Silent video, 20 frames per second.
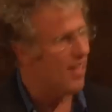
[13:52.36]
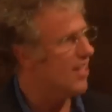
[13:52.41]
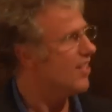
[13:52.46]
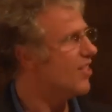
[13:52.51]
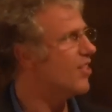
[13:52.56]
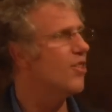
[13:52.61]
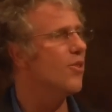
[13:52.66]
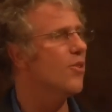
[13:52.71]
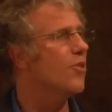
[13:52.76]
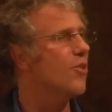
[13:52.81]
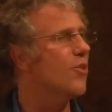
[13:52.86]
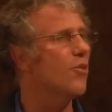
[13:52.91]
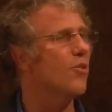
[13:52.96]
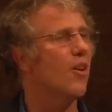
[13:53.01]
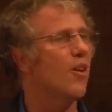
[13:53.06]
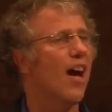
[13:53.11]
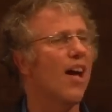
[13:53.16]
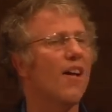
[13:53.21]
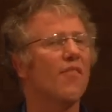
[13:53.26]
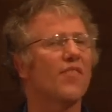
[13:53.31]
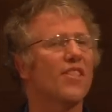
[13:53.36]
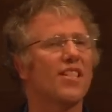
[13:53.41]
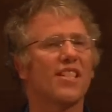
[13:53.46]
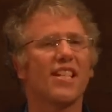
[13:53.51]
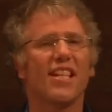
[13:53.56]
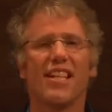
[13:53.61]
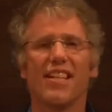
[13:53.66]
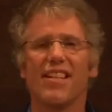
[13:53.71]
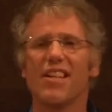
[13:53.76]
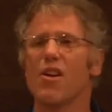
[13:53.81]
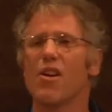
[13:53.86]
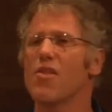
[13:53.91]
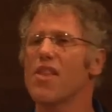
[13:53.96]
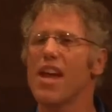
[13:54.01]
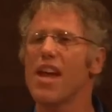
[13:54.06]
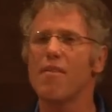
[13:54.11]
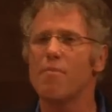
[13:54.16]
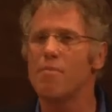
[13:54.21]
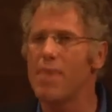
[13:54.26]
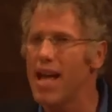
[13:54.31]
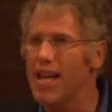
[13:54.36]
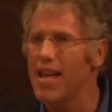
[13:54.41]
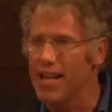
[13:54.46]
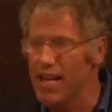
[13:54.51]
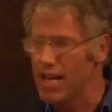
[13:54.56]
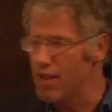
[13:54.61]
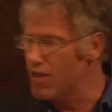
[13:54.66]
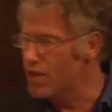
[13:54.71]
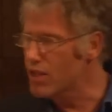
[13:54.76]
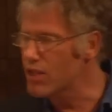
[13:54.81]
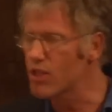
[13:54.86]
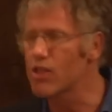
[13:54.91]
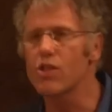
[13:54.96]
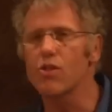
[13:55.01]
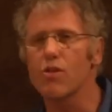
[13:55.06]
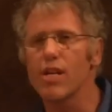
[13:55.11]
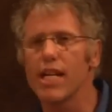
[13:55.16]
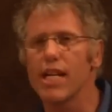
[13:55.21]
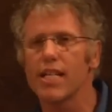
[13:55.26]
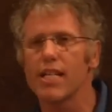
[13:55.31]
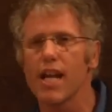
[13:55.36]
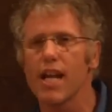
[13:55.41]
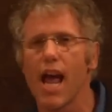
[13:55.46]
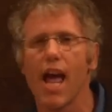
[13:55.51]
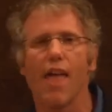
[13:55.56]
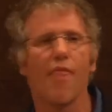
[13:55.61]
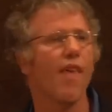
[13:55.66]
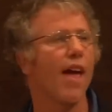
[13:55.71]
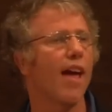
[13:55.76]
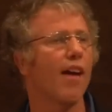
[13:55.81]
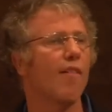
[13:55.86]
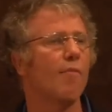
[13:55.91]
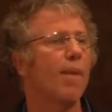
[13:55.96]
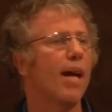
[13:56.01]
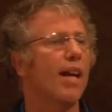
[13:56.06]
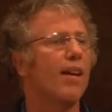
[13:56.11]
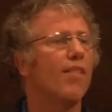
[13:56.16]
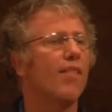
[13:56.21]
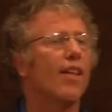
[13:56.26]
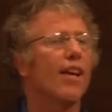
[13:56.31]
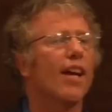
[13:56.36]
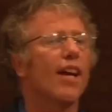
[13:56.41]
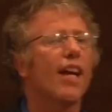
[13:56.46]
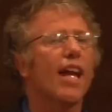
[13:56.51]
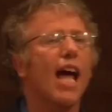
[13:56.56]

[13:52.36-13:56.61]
these two have seen, you know, they have been in the street and they have been in the